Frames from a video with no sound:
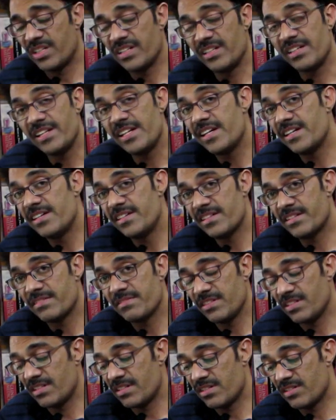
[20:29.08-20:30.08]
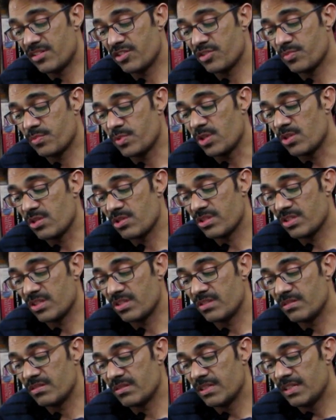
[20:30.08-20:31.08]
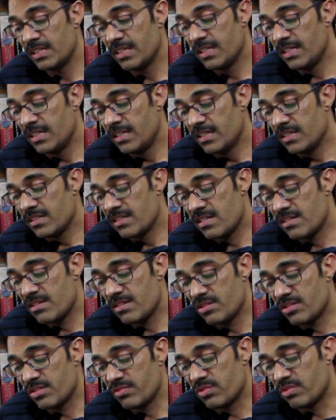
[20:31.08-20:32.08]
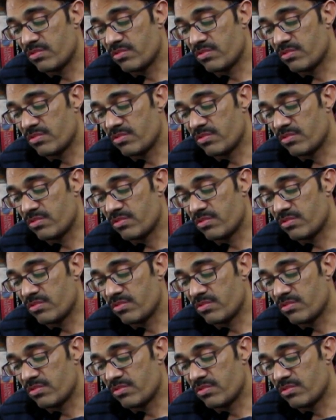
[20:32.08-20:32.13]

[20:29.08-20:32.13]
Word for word: delayed interferon response in cases of